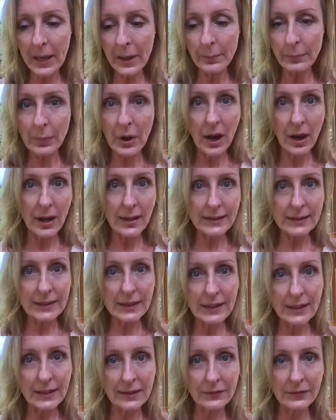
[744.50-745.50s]

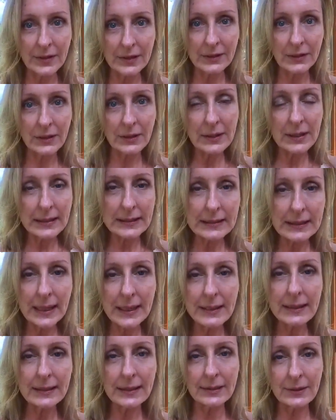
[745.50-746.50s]
positive, that
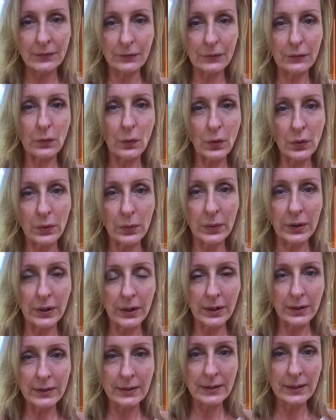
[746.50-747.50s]
takes us
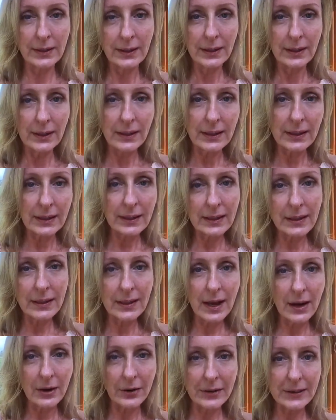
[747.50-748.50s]
forward in
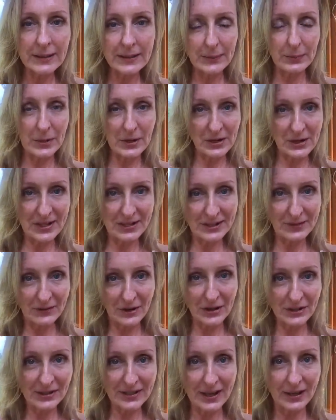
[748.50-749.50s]
our experience of
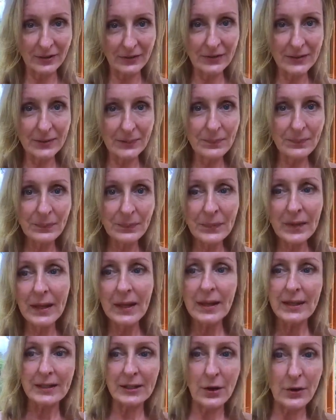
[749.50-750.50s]
ourselves.
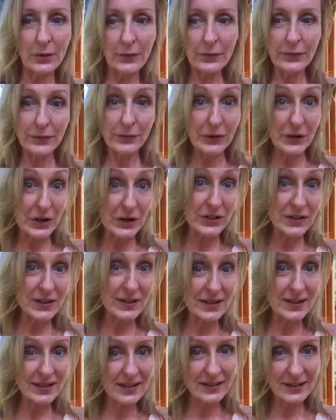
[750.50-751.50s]
So
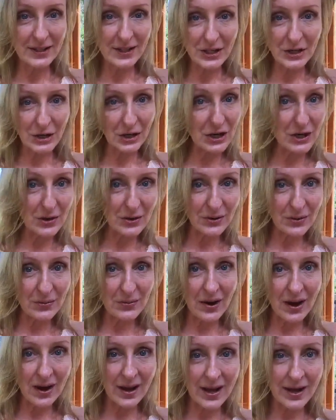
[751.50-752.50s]
first, you're going to
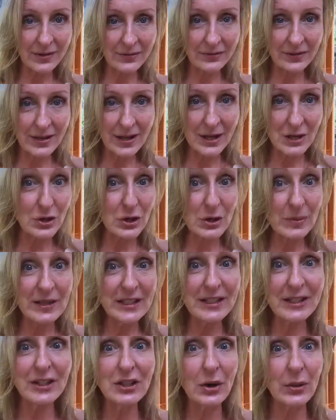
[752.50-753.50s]
arrive. You're going to be
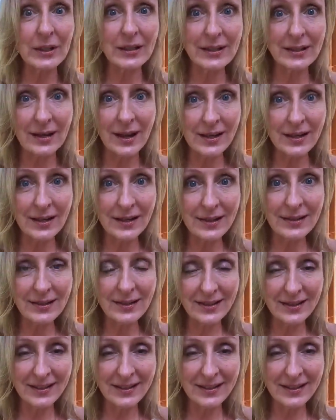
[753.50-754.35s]
so excited.